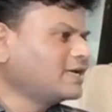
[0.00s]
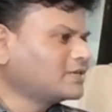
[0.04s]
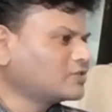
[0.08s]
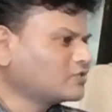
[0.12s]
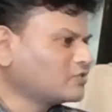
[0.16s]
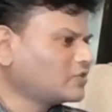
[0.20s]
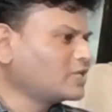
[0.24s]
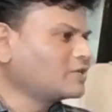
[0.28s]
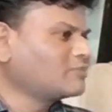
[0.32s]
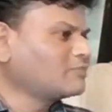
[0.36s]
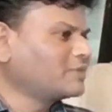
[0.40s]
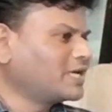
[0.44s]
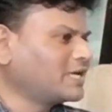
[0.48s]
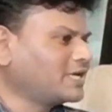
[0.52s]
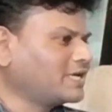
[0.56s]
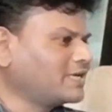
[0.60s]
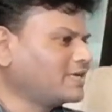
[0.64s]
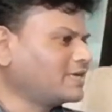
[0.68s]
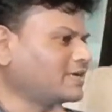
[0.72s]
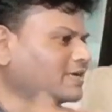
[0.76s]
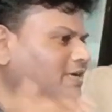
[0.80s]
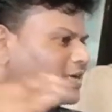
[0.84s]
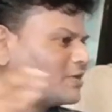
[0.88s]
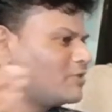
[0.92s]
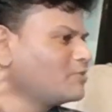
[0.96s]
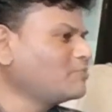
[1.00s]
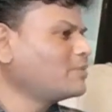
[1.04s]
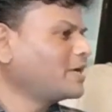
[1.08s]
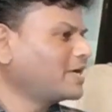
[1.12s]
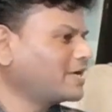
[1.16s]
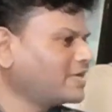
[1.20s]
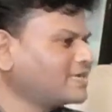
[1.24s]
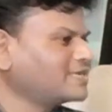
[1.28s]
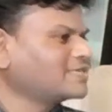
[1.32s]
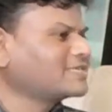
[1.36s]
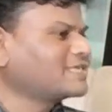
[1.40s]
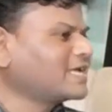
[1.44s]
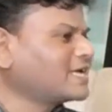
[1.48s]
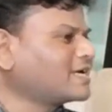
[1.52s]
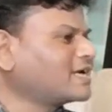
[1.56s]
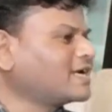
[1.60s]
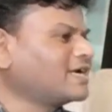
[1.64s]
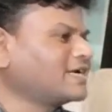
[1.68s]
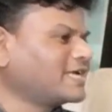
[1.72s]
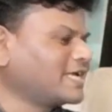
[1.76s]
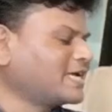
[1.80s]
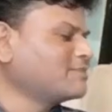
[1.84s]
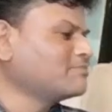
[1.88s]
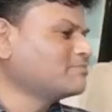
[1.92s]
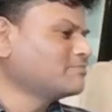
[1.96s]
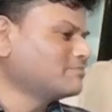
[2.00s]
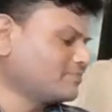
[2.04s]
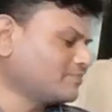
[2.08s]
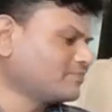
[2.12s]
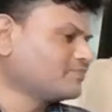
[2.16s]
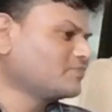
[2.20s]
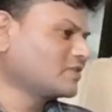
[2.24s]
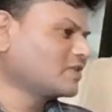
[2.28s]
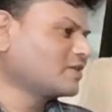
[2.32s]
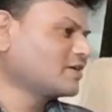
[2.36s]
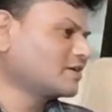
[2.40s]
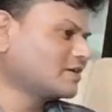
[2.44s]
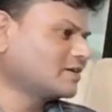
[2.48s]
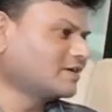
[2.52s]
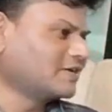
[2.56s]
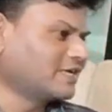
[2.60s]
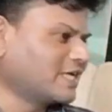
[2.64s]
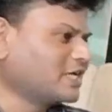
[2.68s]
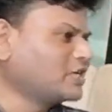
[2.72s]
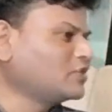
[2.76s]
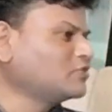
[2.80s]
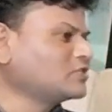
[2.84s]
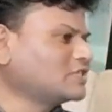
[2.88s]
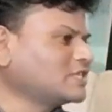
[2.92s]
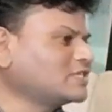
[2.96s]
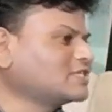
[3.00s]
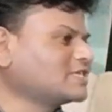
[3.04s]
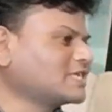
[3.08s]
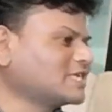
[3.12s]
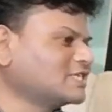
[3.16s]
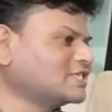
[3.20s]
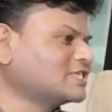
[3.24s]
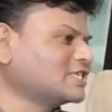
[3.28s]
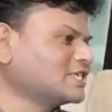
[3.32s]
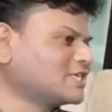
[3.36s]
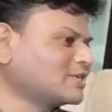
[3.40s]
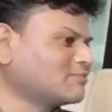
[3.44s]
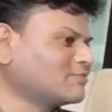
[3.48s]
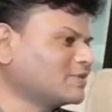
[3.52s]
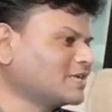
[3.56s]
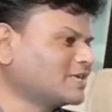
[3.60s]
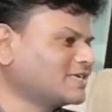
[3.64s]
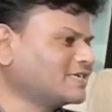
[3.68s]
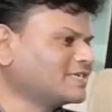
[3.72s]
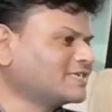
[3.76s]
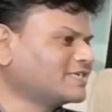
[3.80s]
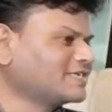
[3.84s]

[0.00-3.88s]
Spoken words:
so that my buying cycle time reduces considerably.